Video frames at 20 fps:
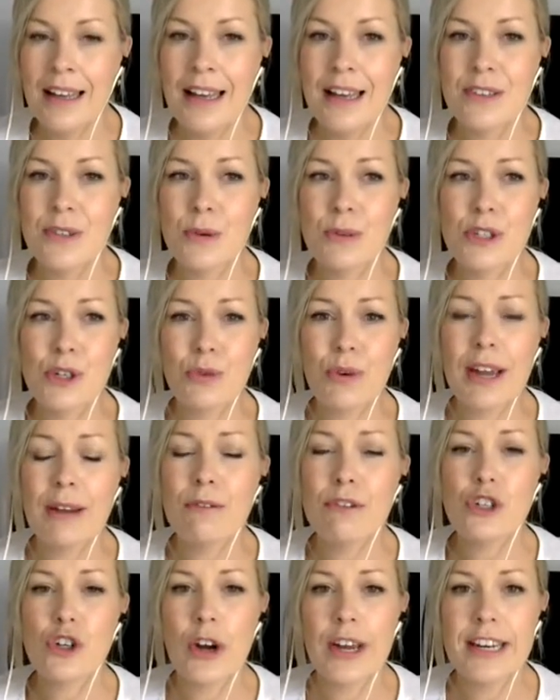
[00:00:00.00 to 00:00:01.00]
So it's
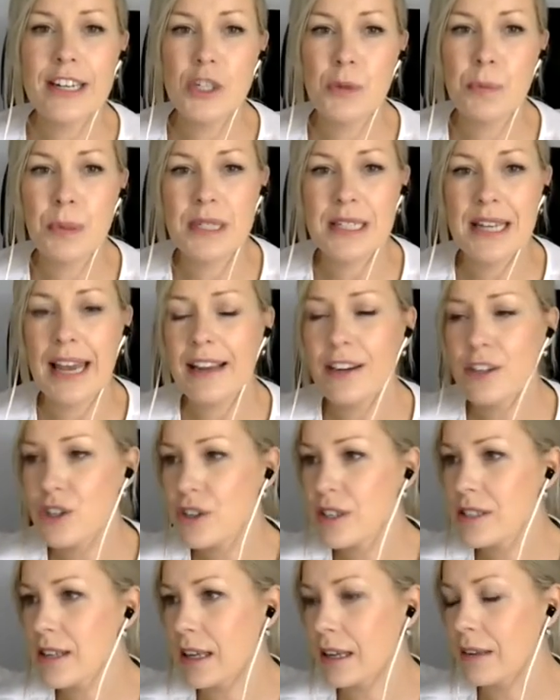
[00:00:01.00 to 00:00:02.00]
around trying to protect
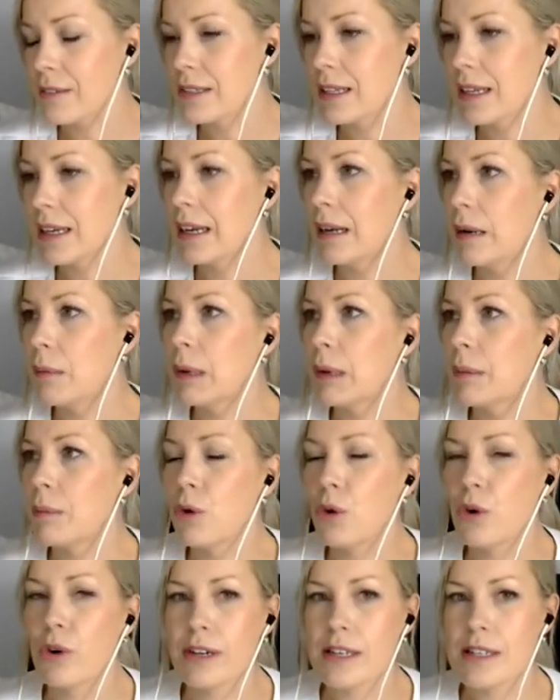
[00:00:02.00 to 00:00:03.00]
yourselves a little bit
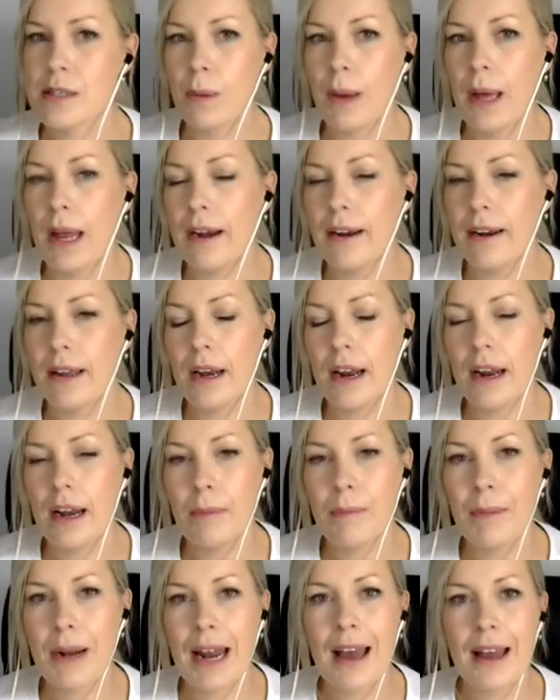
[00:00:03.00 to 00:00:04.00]
more as well. And, I, and
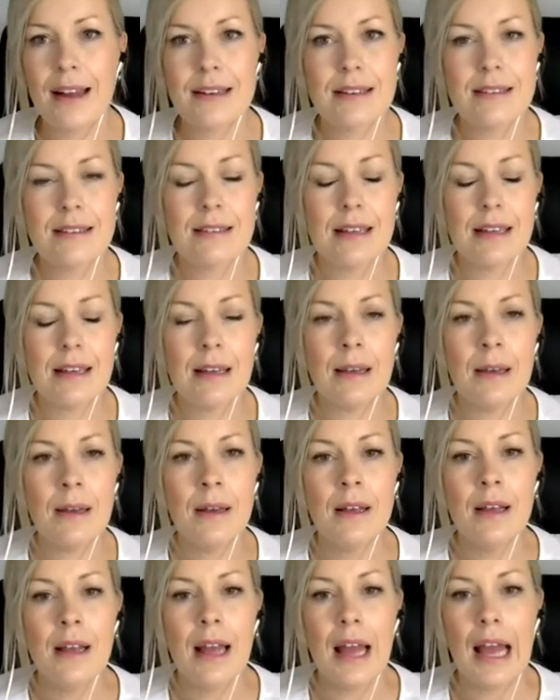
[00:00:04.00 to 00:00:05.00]
I'm glad to see
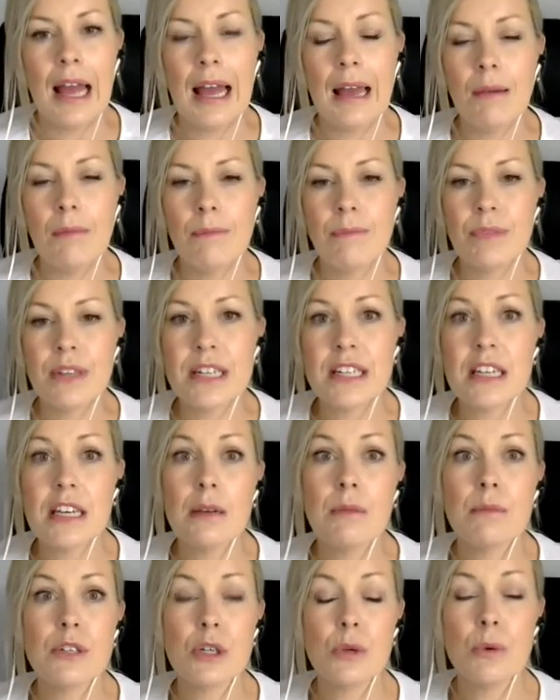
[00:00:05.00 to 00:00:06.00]
um, the
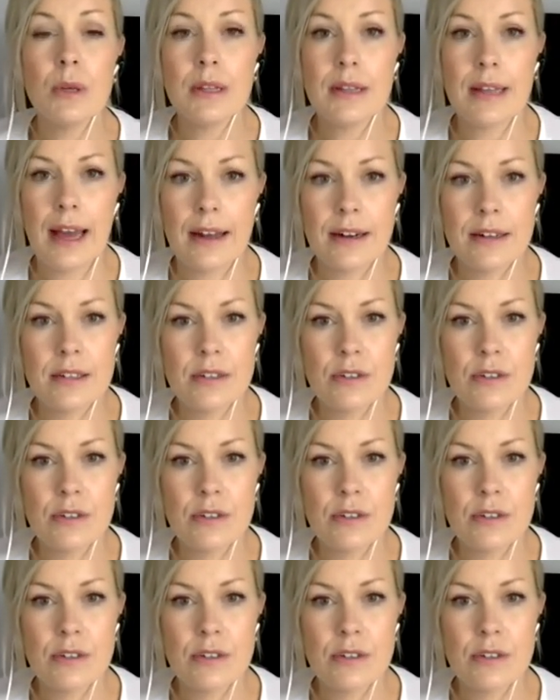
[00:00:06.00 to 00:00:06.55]
team doing that.